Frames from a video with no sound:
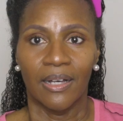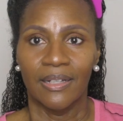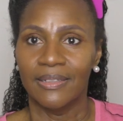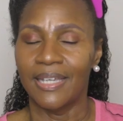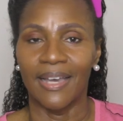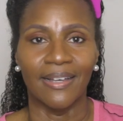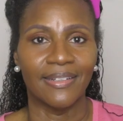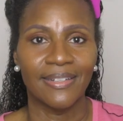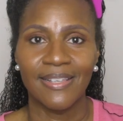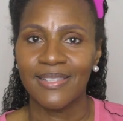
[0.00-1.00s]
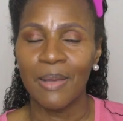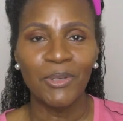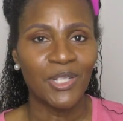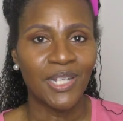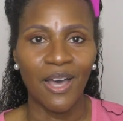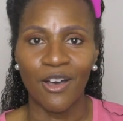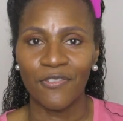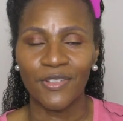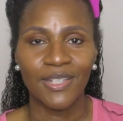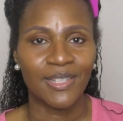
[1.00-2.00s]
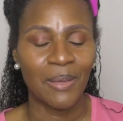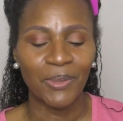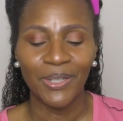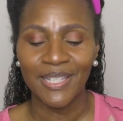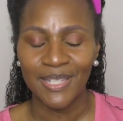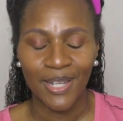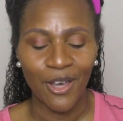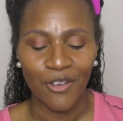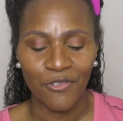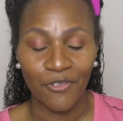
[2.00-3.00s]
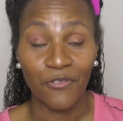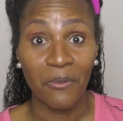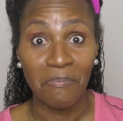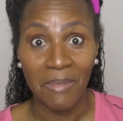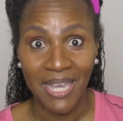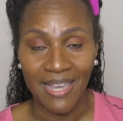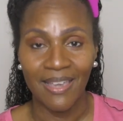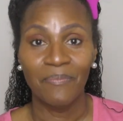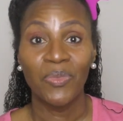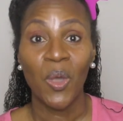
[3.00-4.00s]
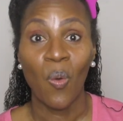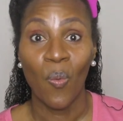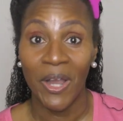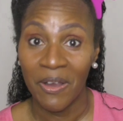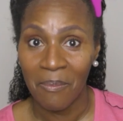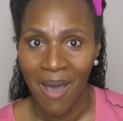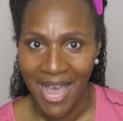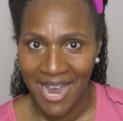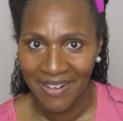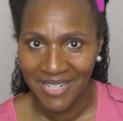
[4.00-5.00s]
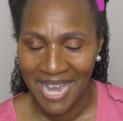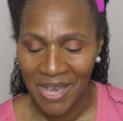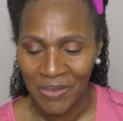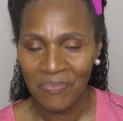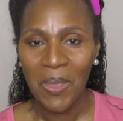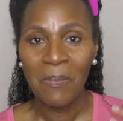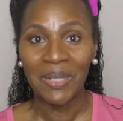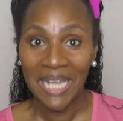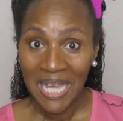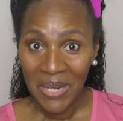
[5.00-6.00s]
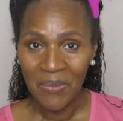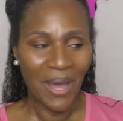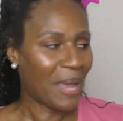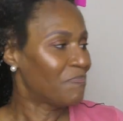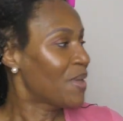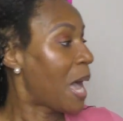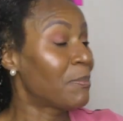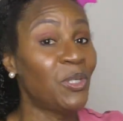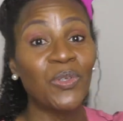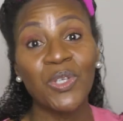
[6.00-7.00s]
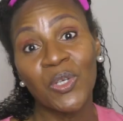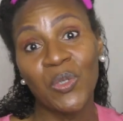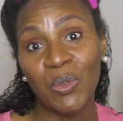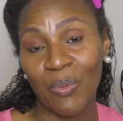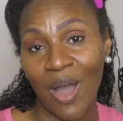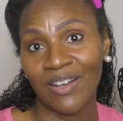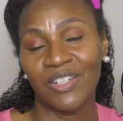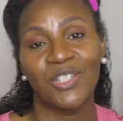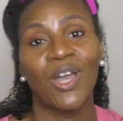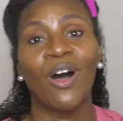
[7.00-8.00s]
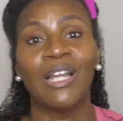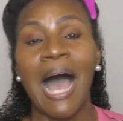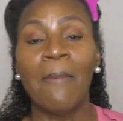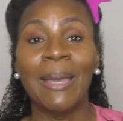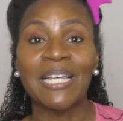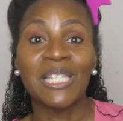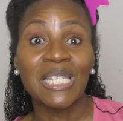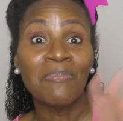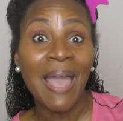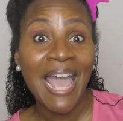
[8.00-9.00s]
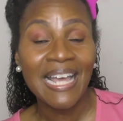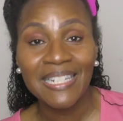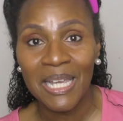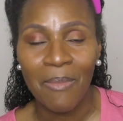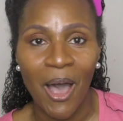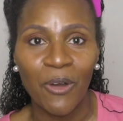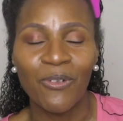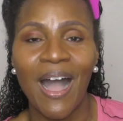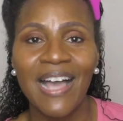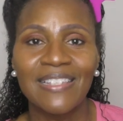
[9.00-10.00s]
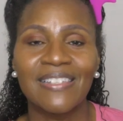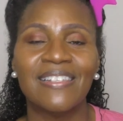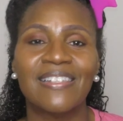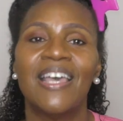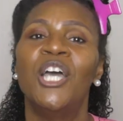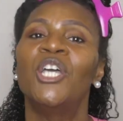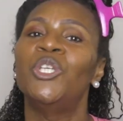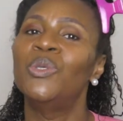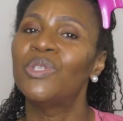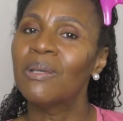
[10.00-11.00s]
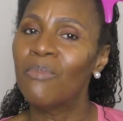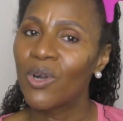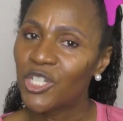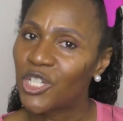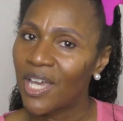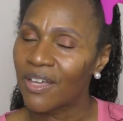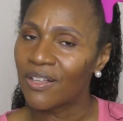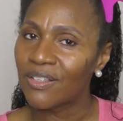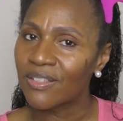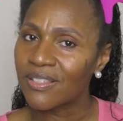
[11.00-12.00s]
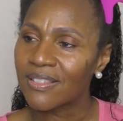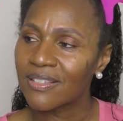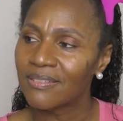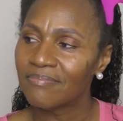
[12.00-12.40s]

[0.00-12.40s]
yeah, summer's tough. Summer is tough for me wearing my hair down. But anyway, I'm using a new product, y'all. I'm expanding my horizons using more gels